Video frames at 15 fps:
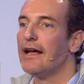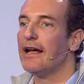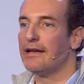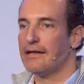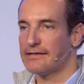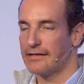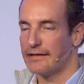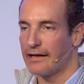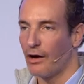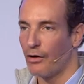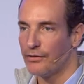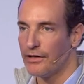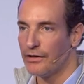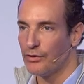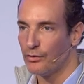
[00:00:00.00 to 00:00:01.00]
it is an
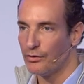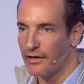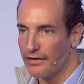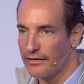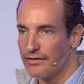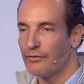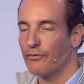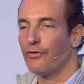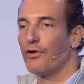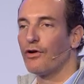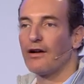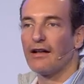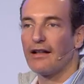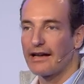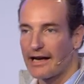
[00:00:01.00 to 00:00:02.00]
accounting unit
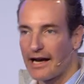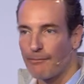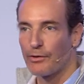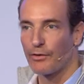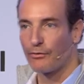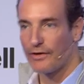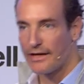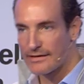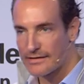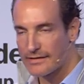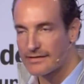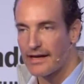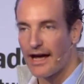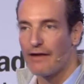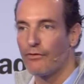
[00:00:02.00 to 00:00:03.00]
for like a couple of
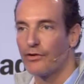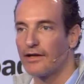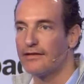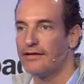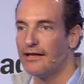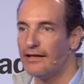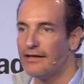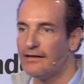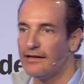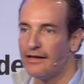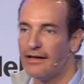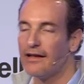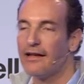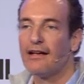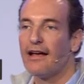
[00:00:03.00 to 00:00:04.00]
reasons, high
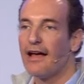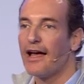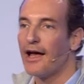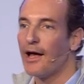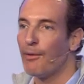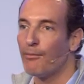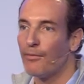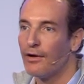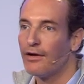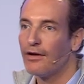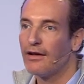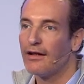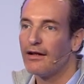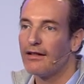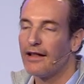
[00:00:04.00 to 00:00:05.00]
volatility, um,
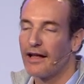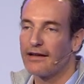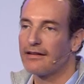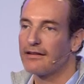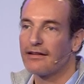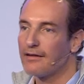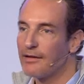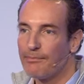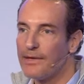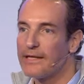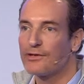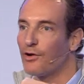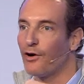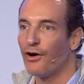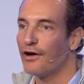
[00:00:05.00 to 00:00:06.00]
like
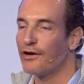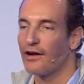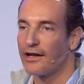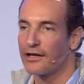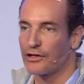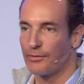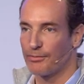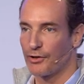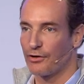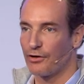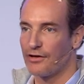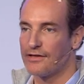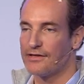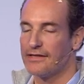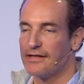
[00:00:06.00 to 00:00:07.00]
Bitcoin or other
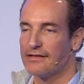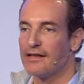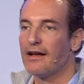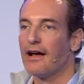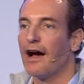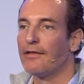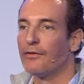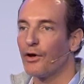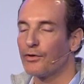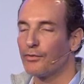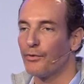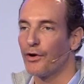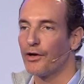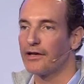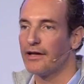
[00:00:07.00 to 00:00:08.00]
cryptocurrencies are not
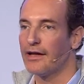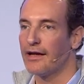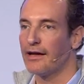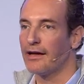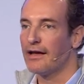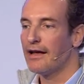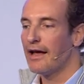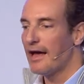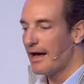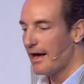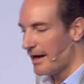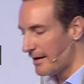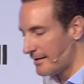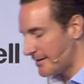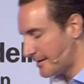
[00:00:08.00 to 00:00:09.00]
working
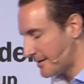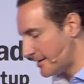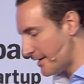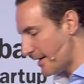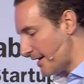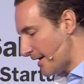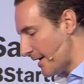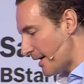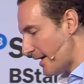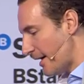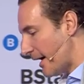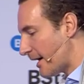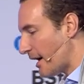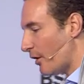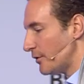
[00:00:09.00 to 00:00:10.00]
as uh,
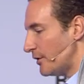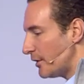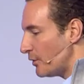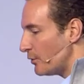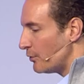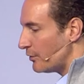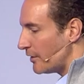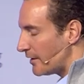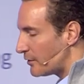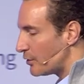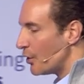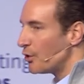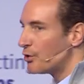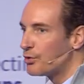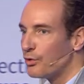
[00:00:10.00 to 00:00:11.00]
accounting unit.
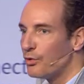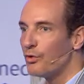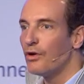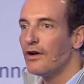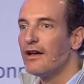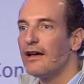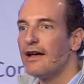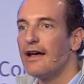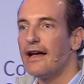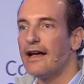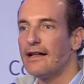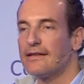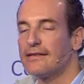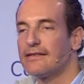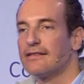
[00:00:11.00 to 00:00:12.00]
Two,
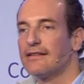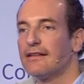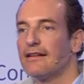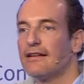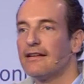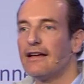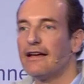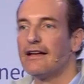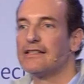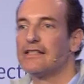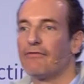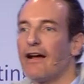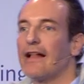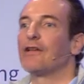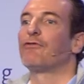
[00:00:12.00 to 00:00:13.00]
it's, it's a
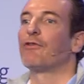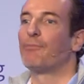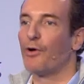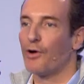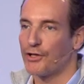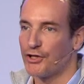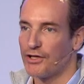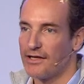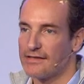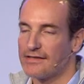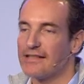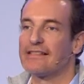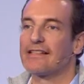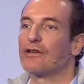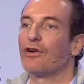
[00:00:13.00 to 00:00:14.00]
value for purchase.
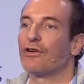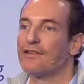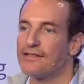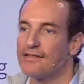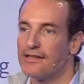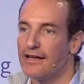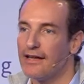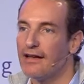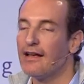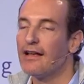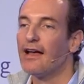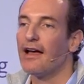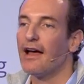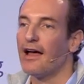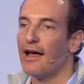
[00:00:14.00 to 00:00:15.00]
It's a currency.
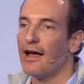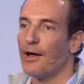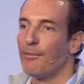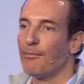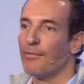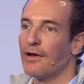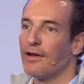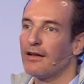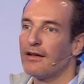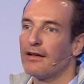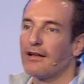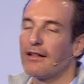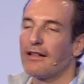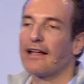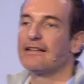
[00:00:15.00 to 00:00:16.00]
Um,
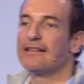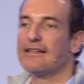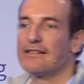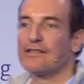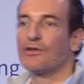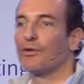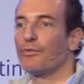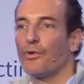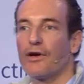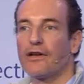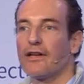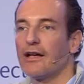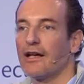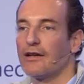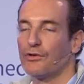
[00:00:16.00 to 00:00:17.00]
like this is not
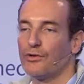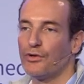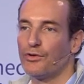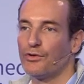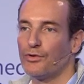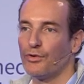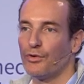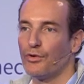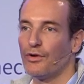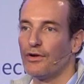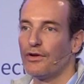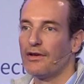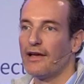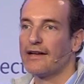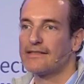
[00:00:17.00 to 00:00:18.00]
working due to
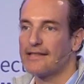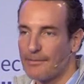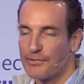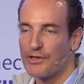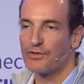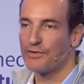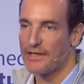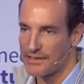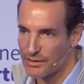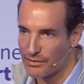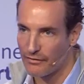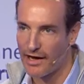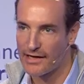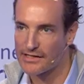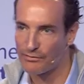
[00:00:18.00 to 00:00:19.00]
acceptance reasons. So
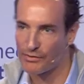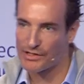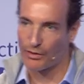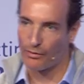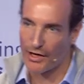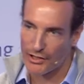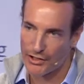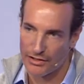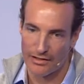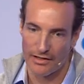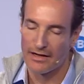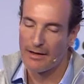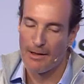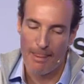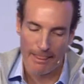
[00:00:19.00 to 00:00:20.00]
for us, it was the question,
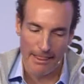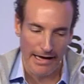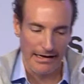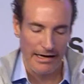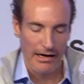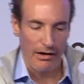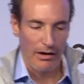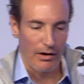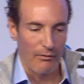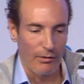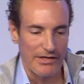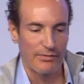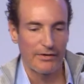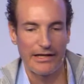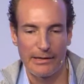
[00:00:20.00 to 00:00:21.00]
like,
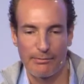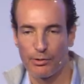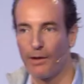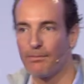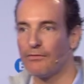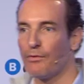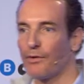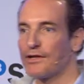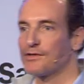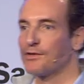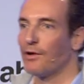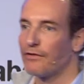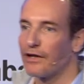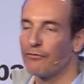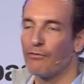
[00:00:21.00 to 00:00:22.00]
what's really the problem we want to
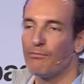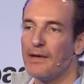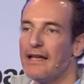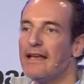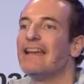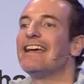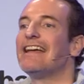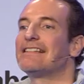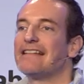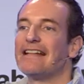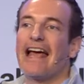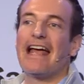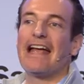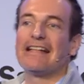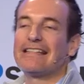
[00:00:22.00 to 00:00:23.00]
solve? Like for me, it's an,
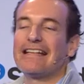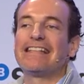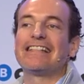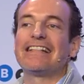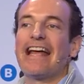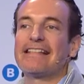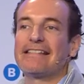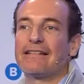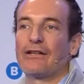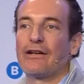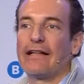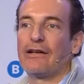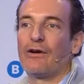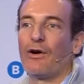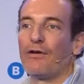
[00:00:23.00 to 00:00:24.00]
it's, it's an asset
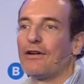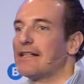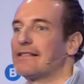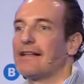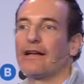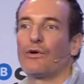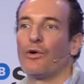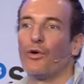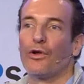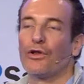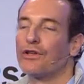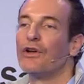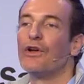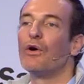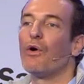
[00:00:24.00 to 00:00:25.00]
category. It's like
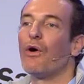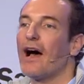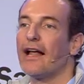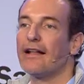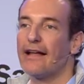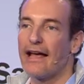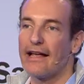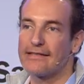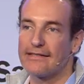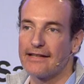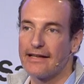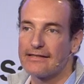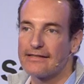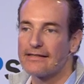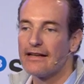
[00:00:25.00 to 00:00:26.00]
gold or other
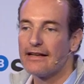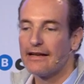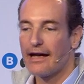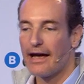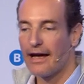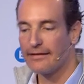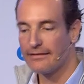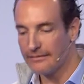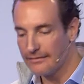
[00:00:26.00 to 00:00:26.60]
assets. And